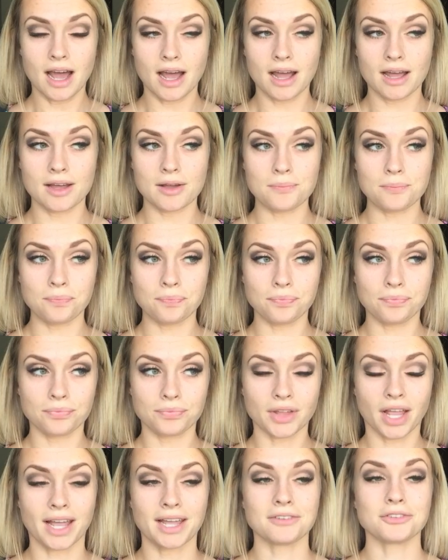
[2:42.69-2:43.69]
I
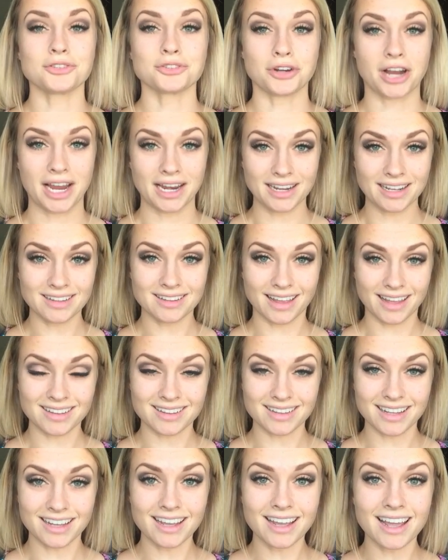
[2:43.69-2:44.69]
have tried it
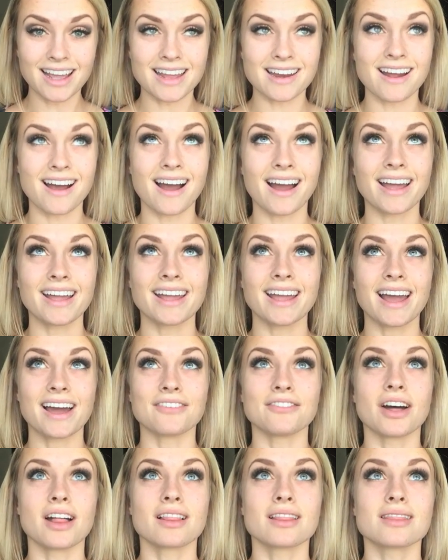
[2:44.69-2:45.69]
lately and I
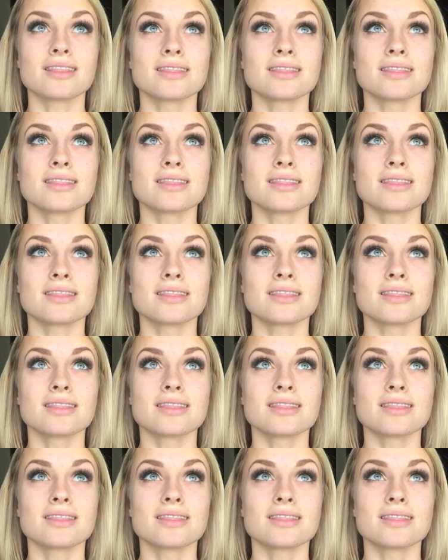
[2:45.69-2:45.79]
have